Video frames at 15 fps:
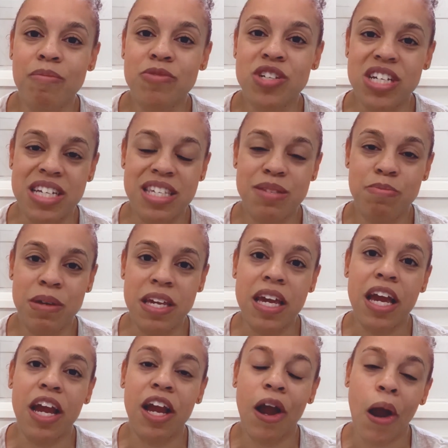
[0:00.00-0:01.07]
just be
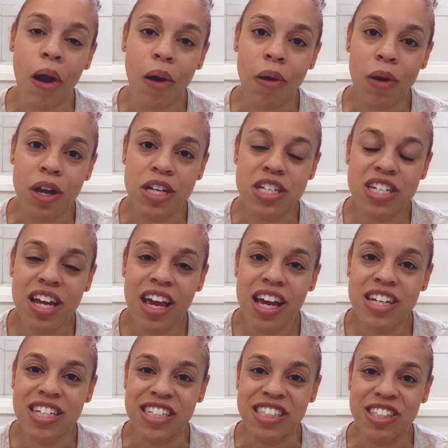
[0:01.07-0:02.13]
encouraged.
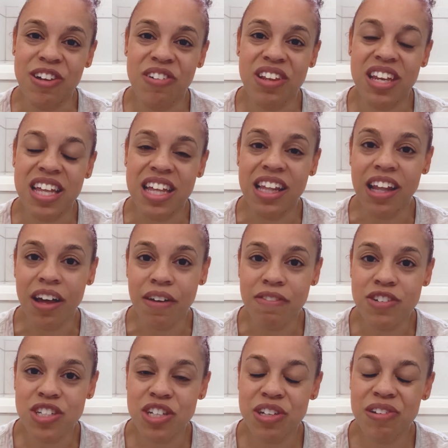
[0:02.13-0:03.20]
Just know that He
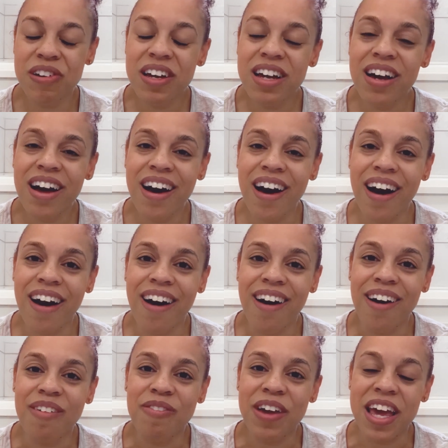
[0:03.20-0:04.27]
loves you.
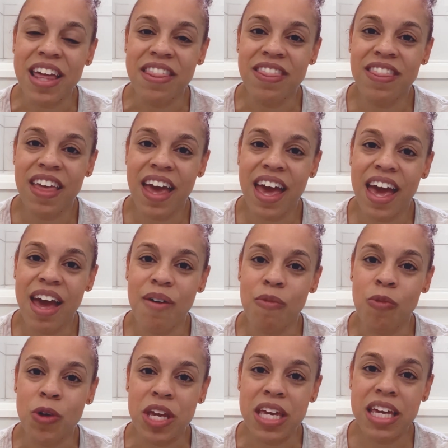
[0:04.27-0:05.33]
And that
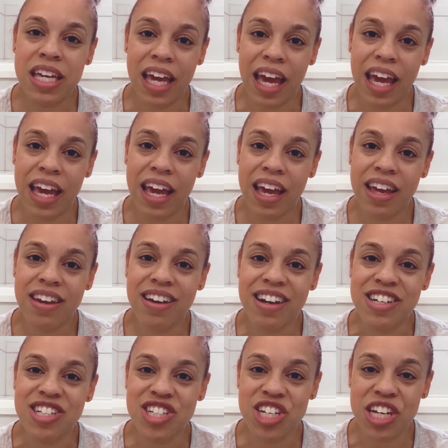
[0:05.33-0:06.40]
we can
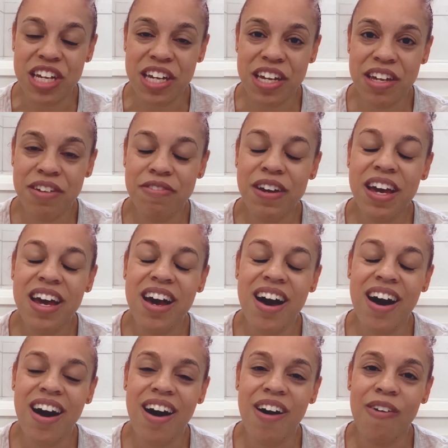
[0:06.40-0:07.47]
achieve,
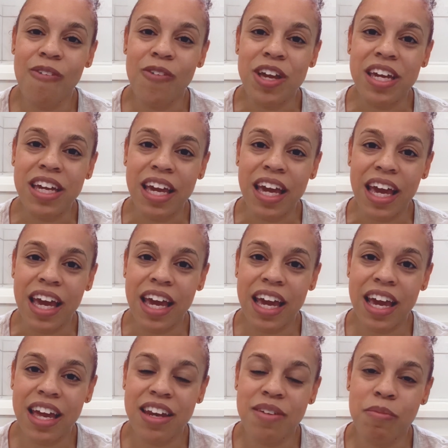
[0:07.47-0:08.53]
we
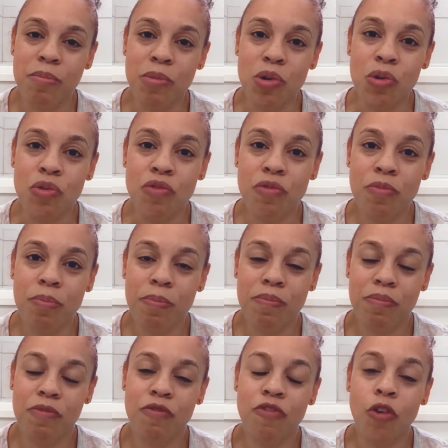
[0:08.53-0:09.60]
can move
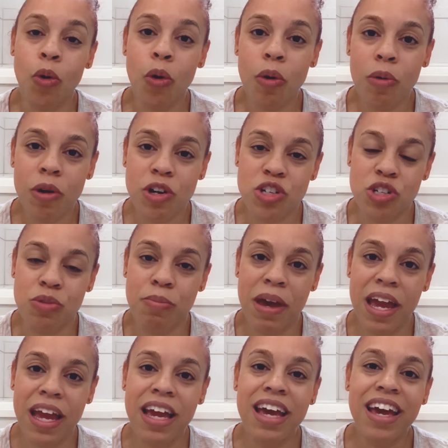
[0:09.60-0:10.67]
forward. You
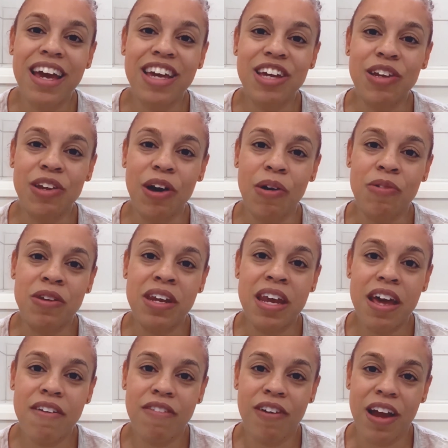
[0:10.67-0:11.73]
may, you know,
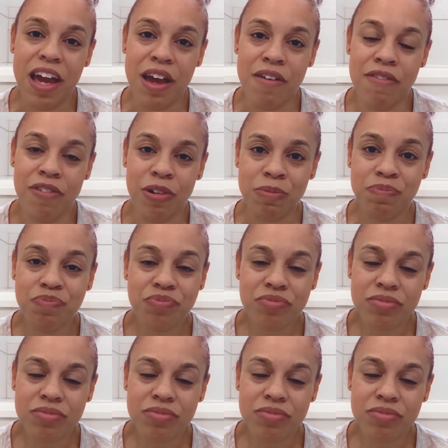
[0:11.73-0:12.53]
never ever,